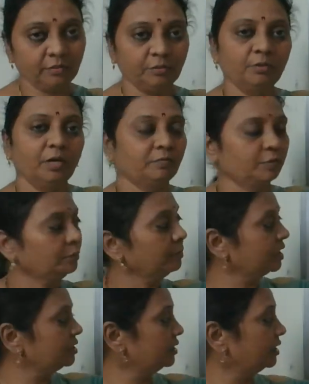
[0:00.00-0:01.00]
You have to
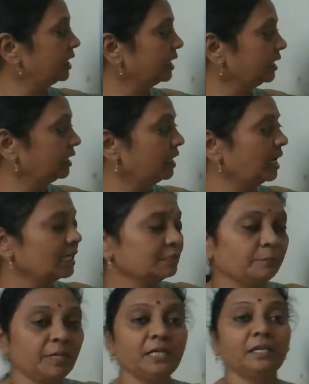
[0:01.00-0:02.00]
mention, like he has
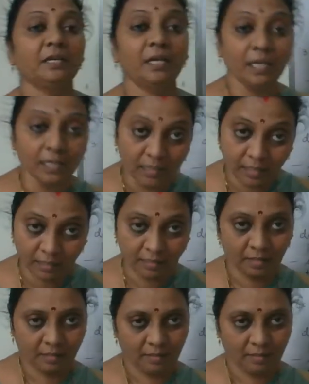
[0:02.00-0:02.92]
been ill